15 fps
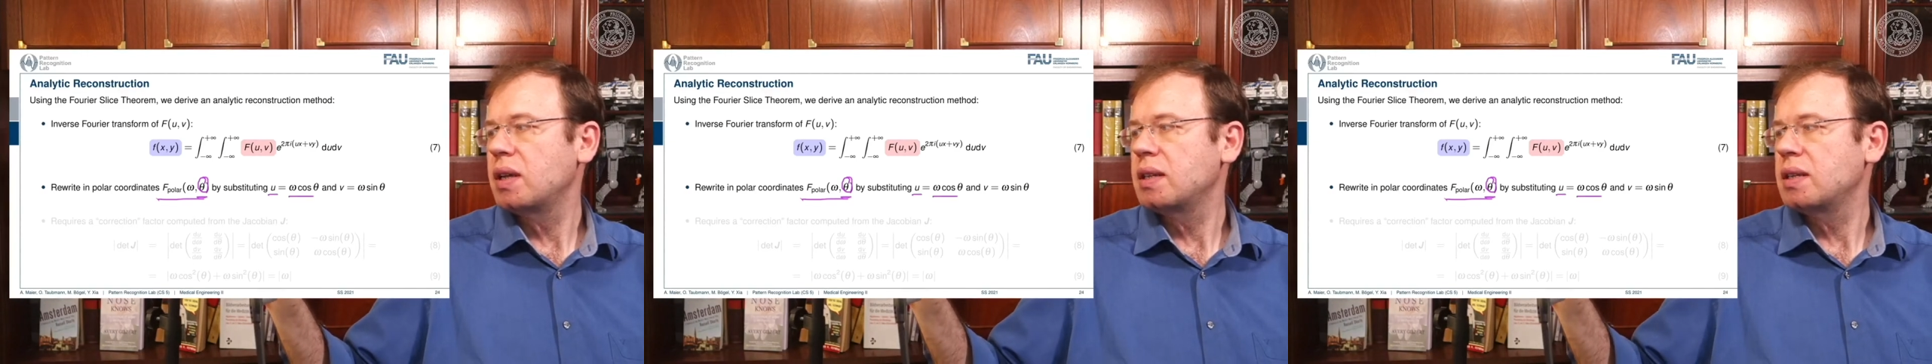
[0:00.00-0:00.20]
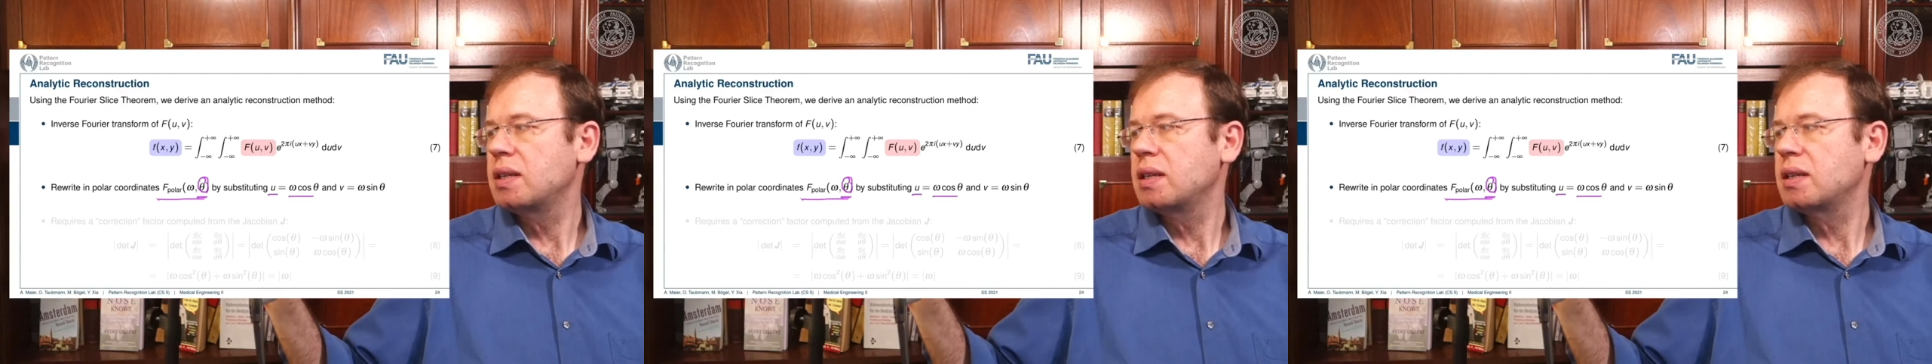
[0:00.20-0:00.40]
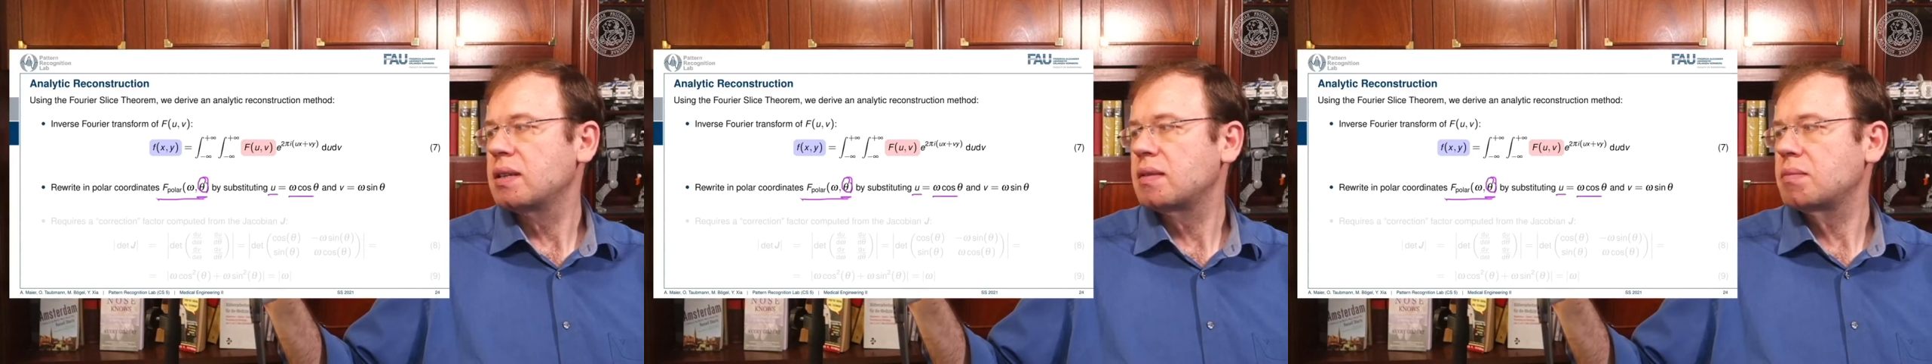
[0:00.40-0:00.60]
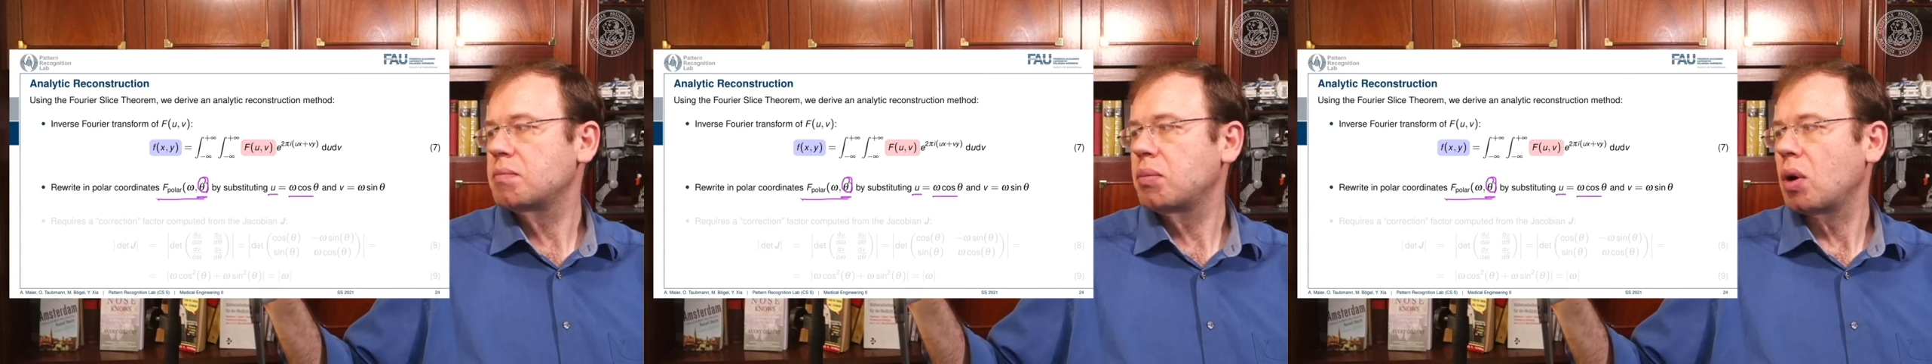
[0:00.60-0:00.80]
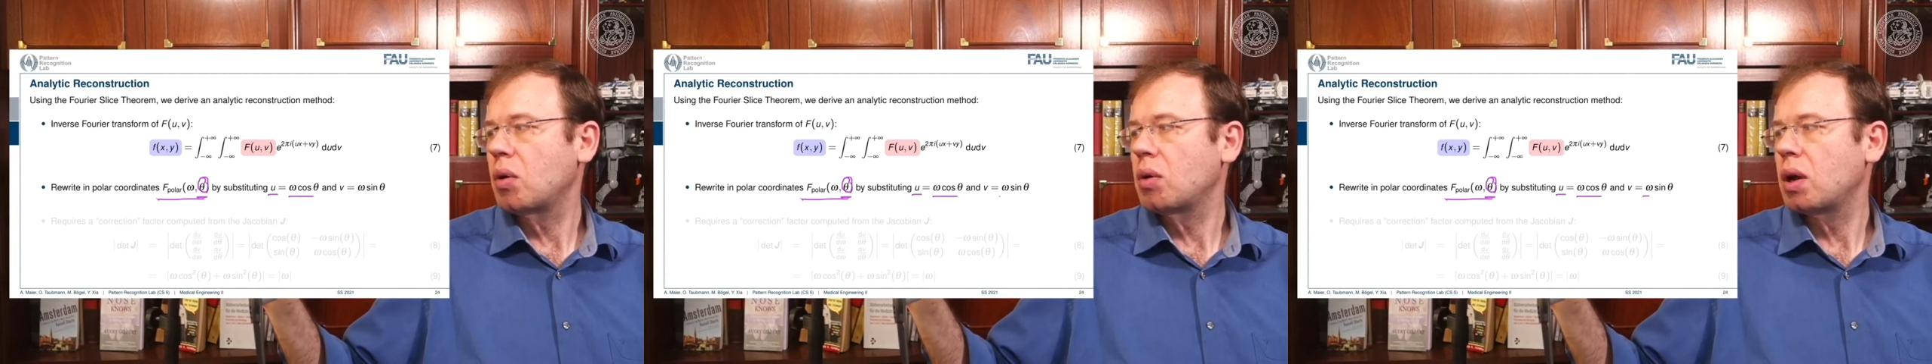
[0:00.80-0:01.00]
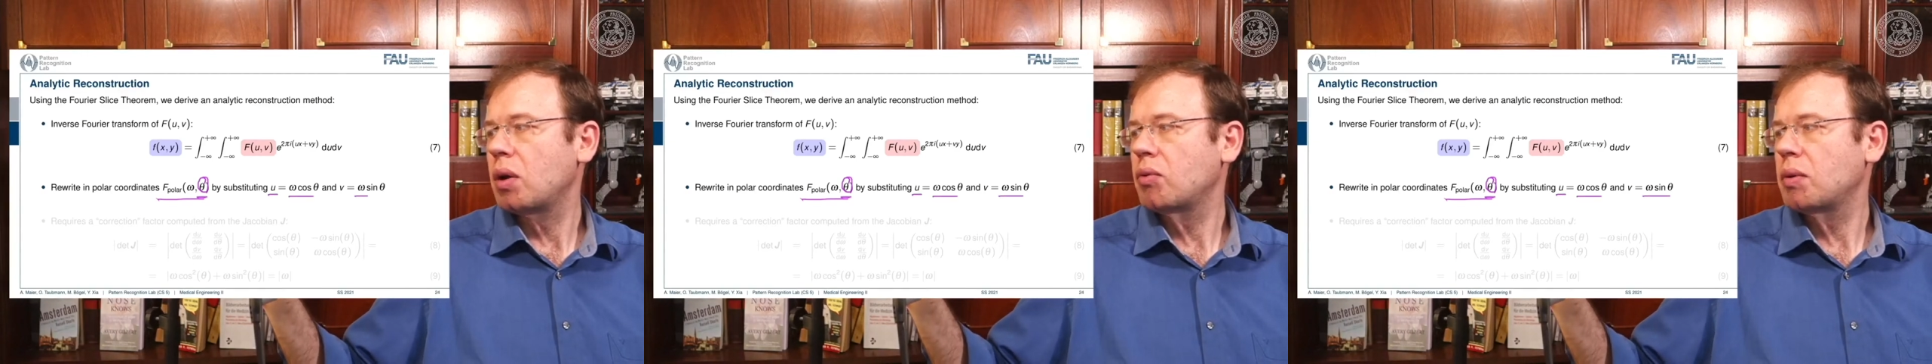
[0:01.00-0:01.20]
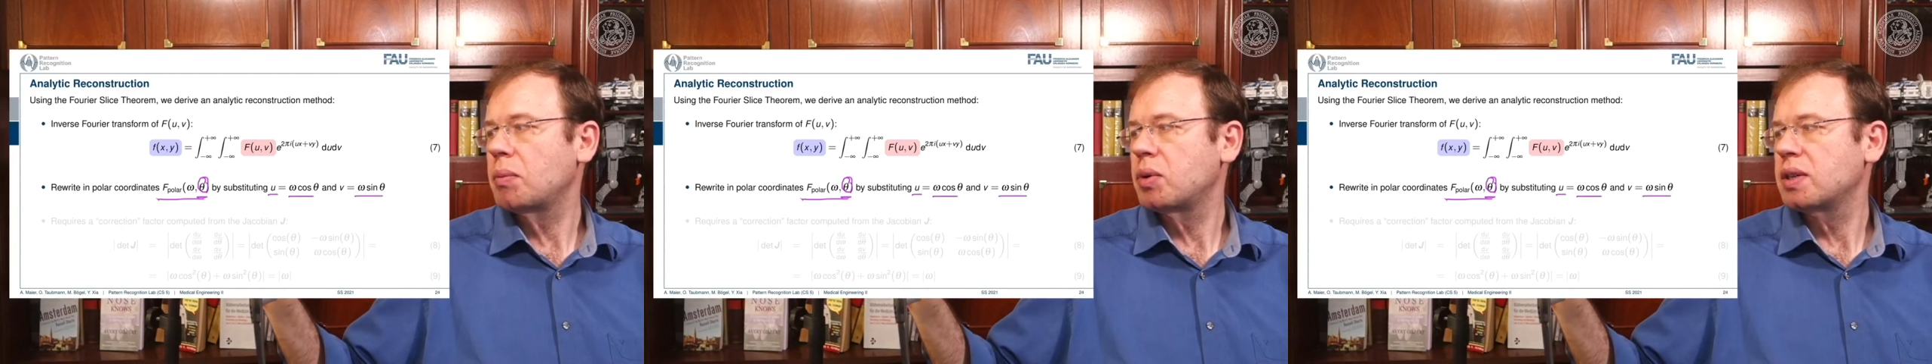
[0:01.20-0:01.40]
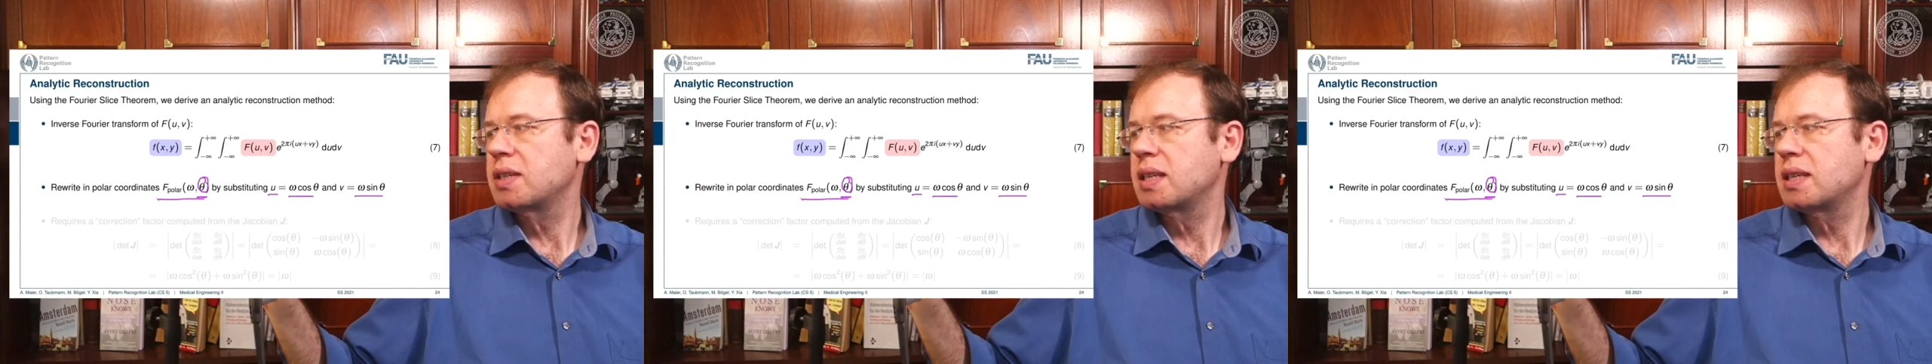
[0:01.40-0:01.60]
these polar
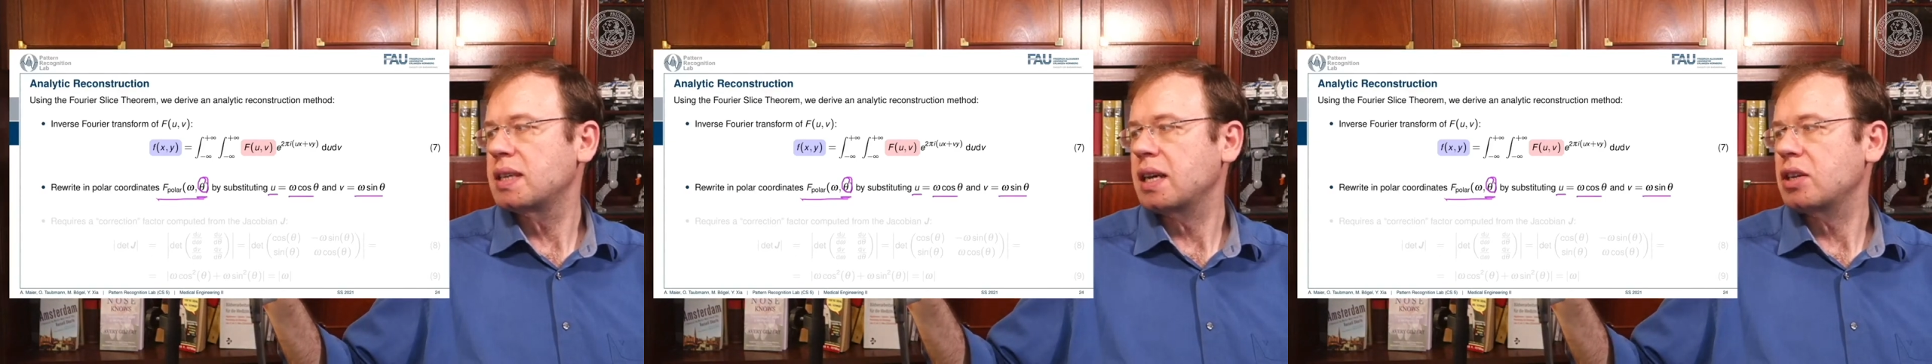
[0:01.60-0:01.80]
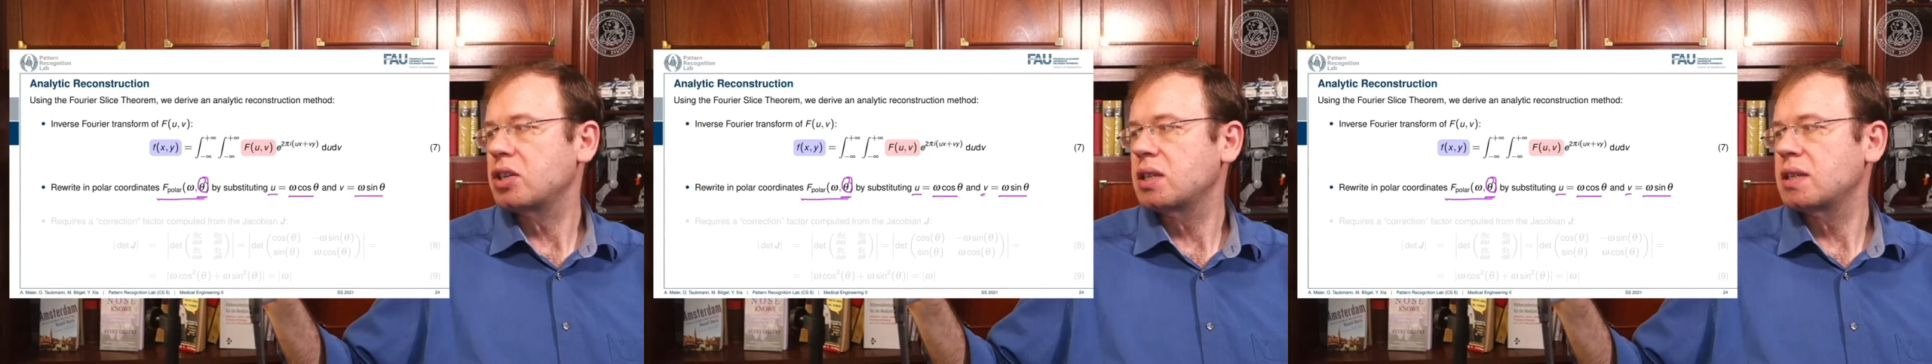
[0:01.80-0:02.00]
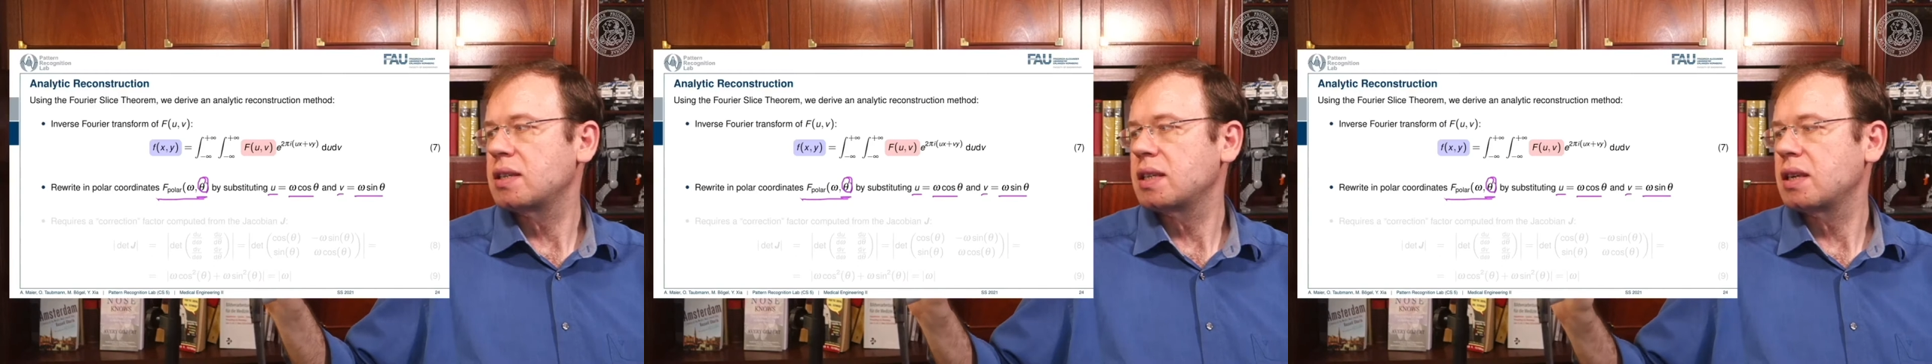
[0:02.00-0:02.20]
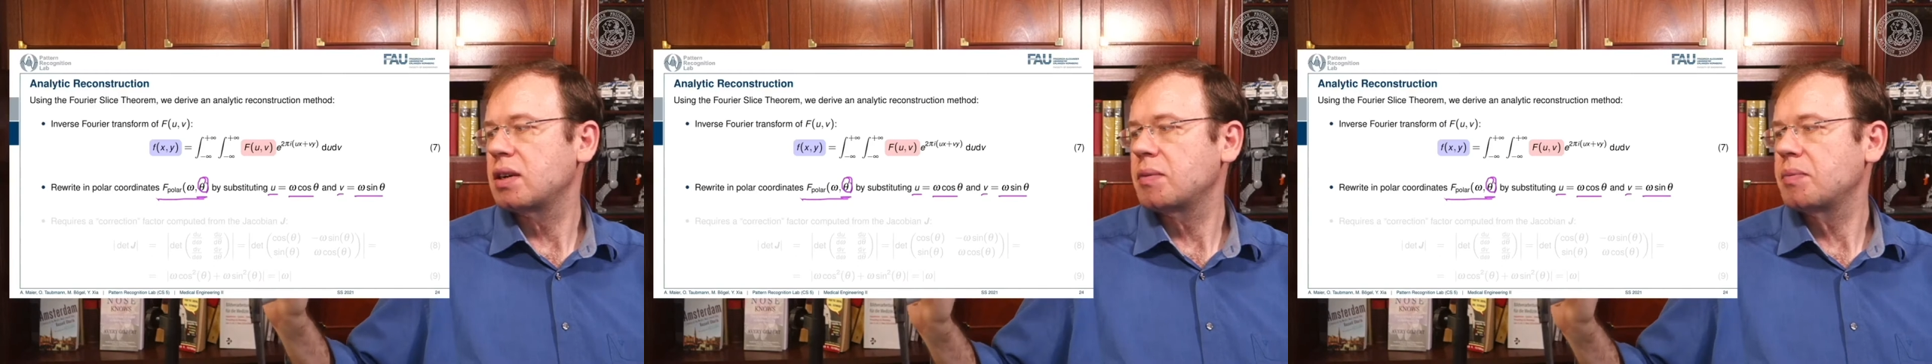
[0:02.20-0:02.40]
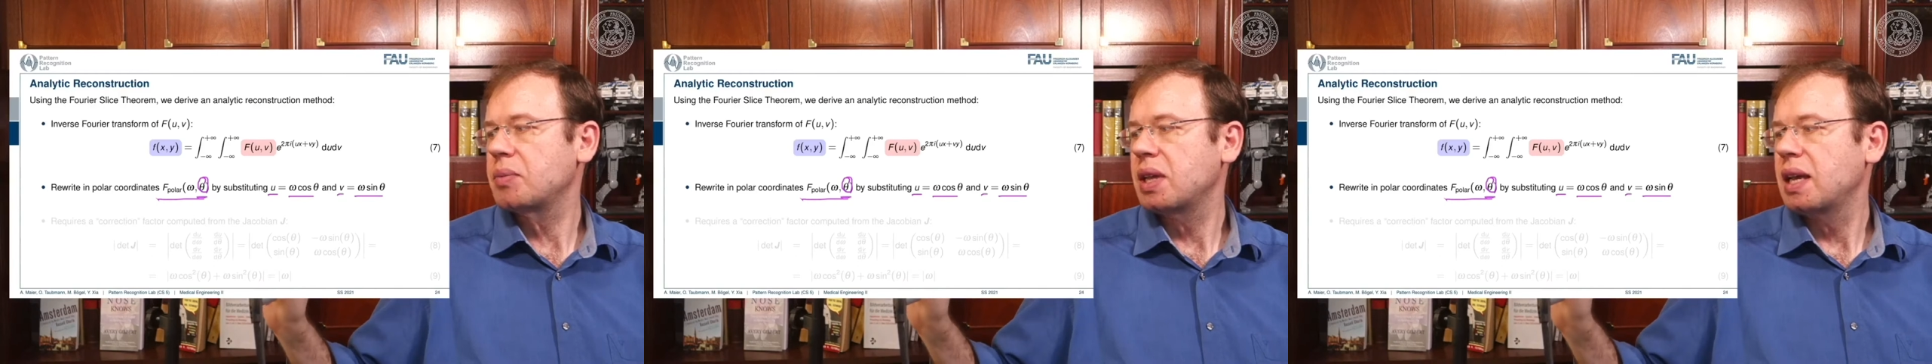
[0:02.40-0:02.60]
representations here.